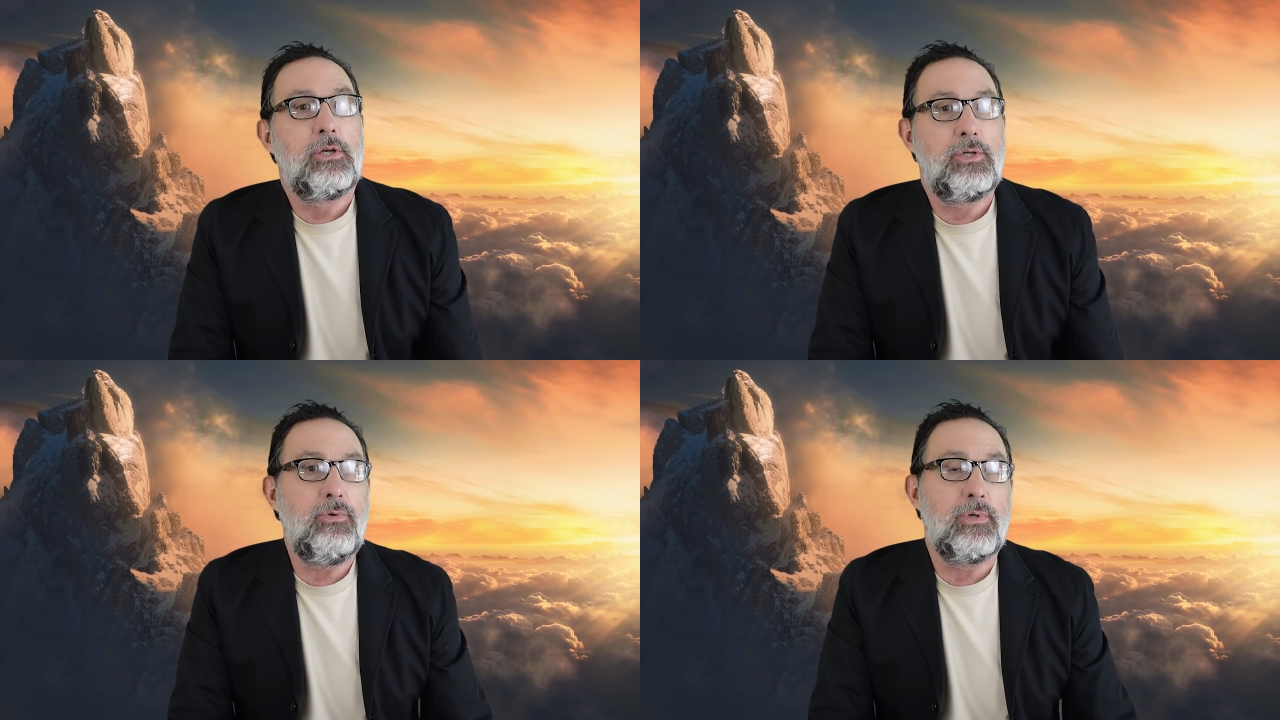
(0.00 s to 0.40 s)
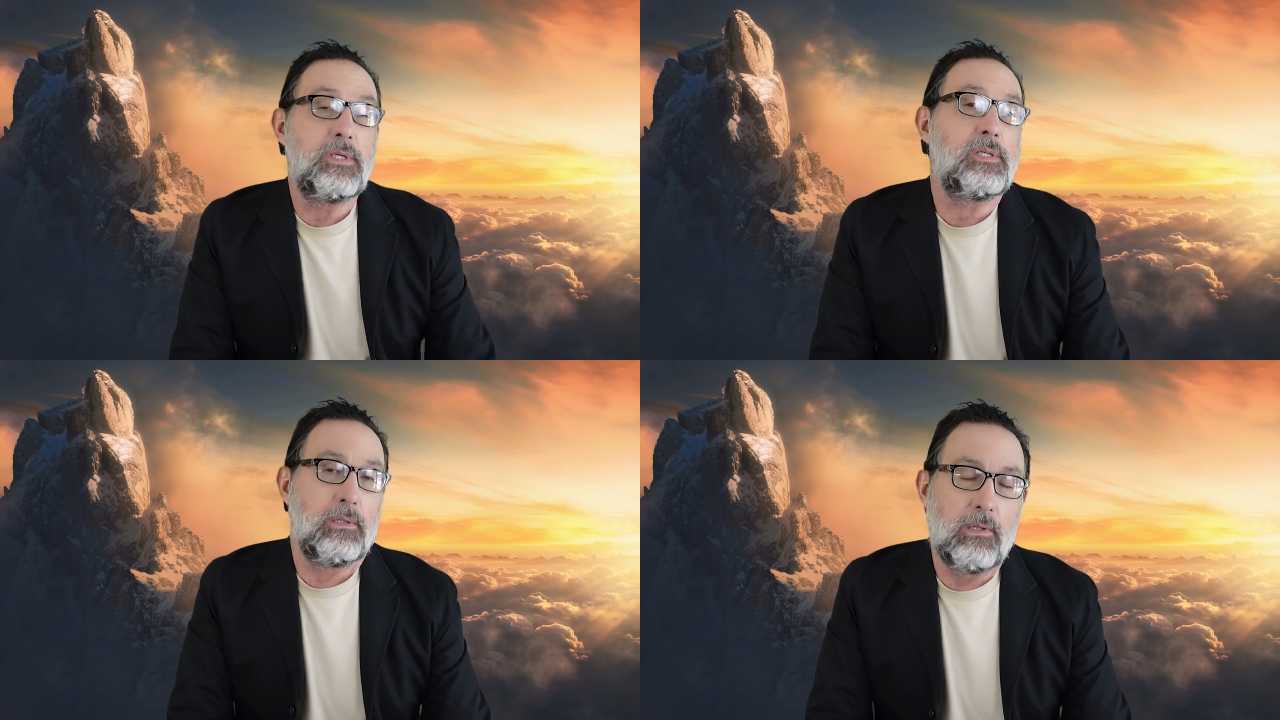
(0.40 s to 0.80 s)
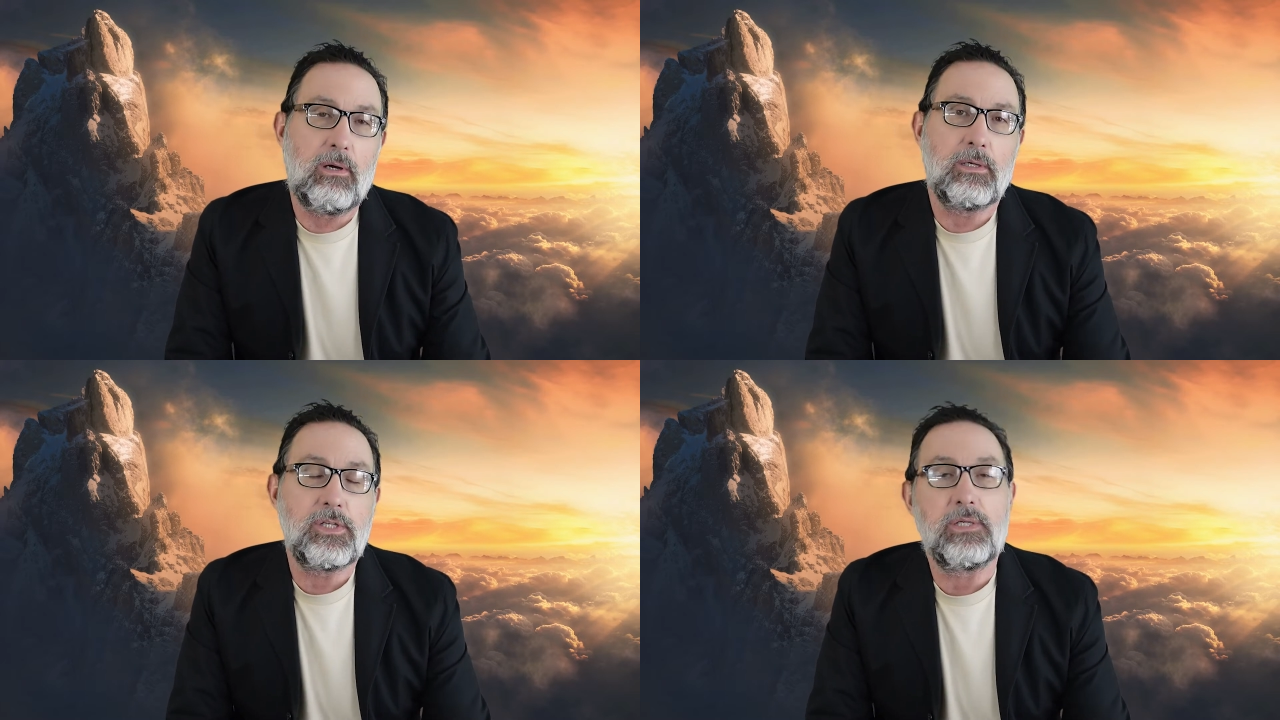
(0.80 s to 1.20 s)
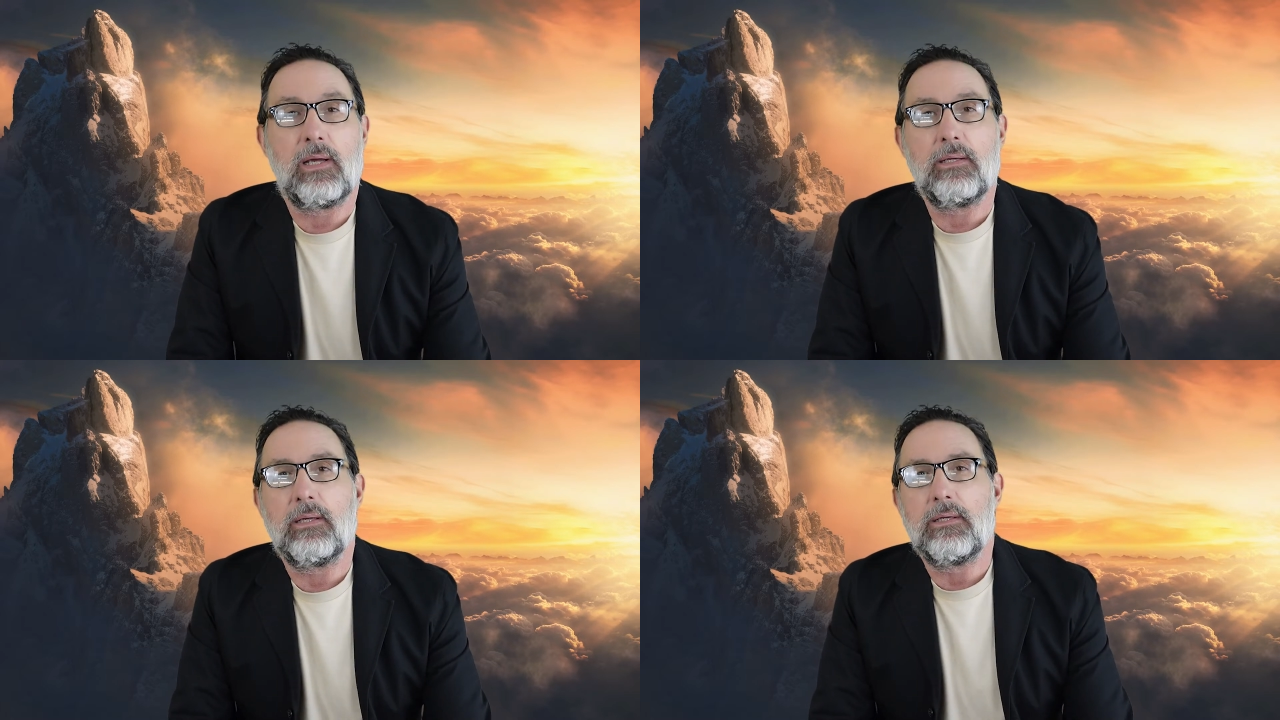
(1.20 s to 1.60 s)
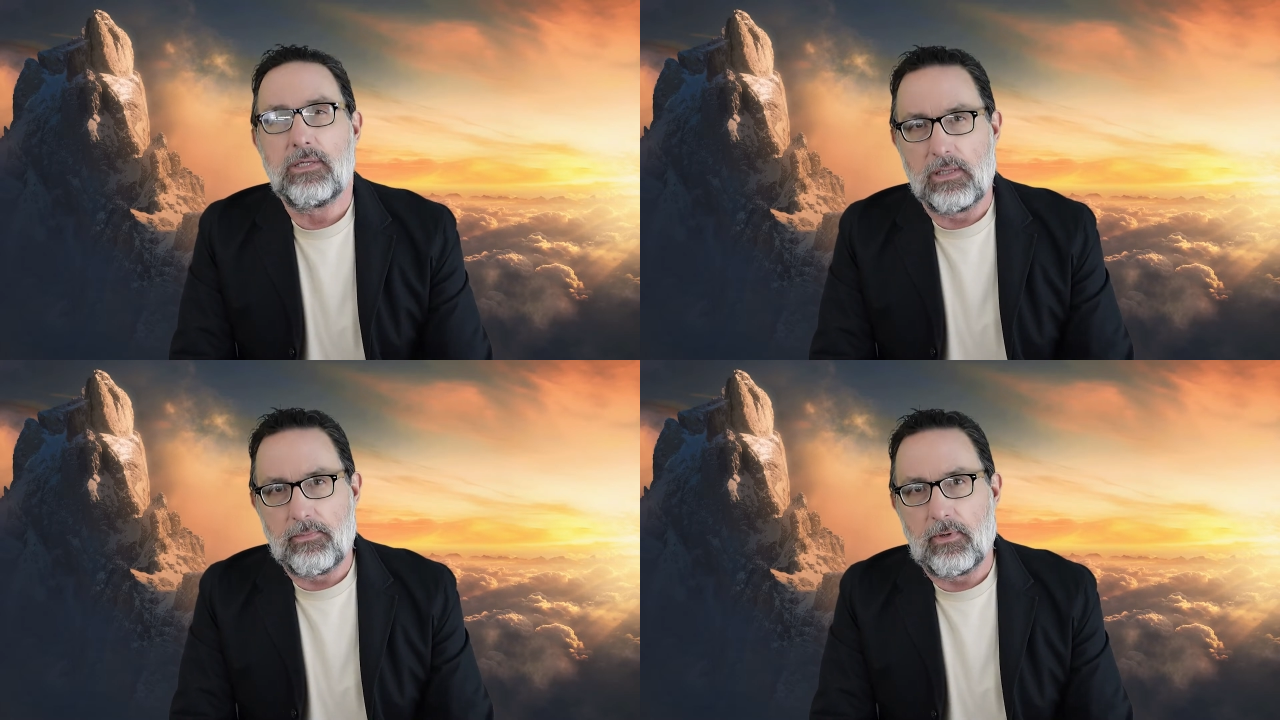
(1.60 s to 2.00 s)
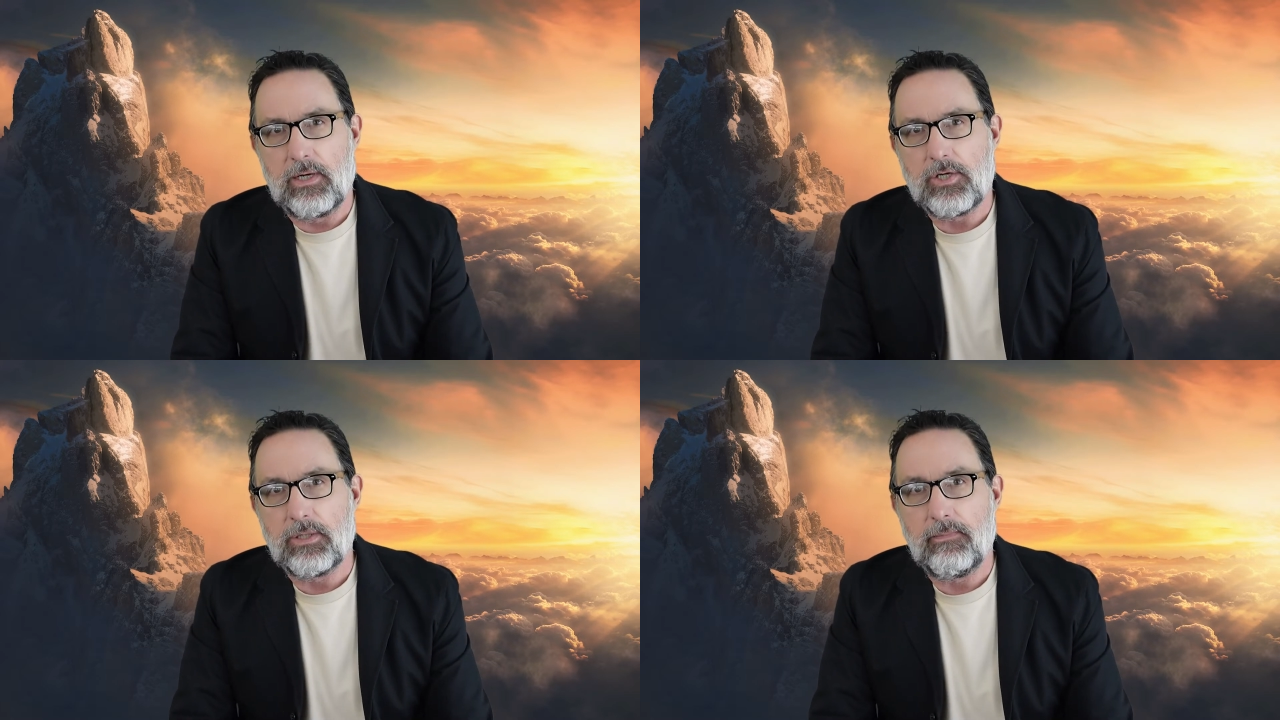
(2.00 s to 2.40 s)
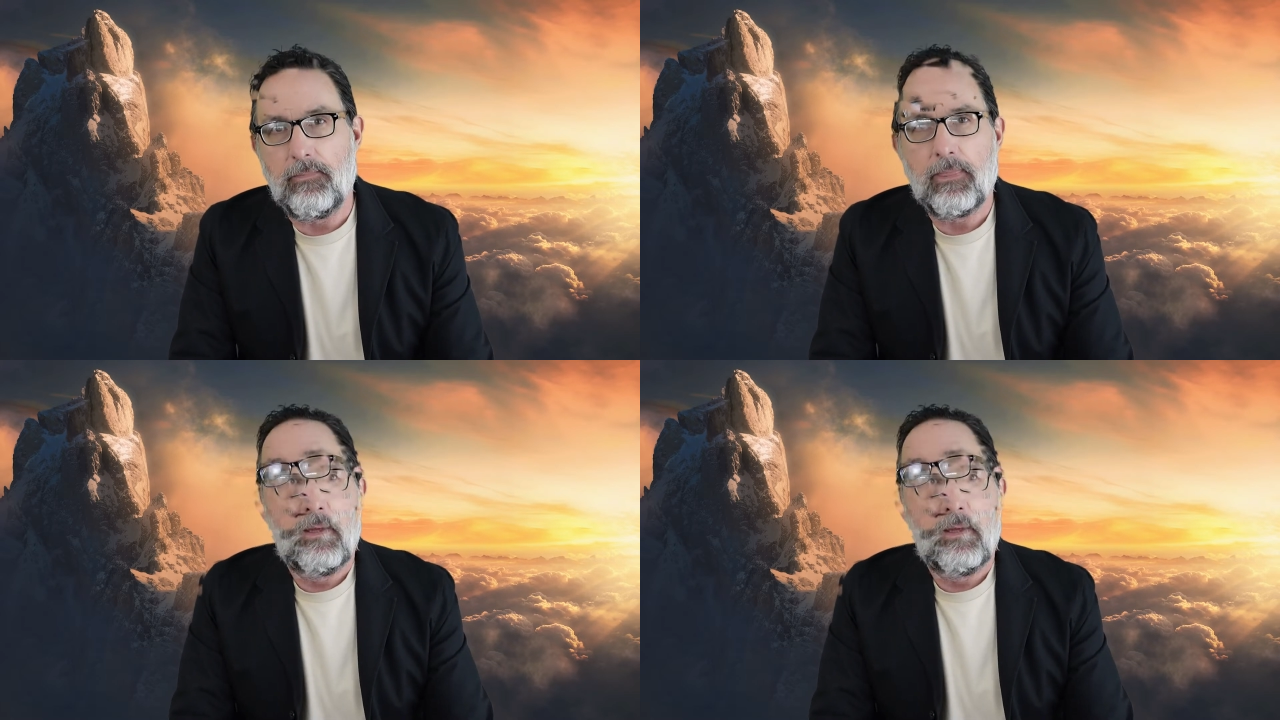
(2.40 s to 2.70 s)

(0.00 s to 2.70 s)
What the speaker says: to this long-standing deliberation.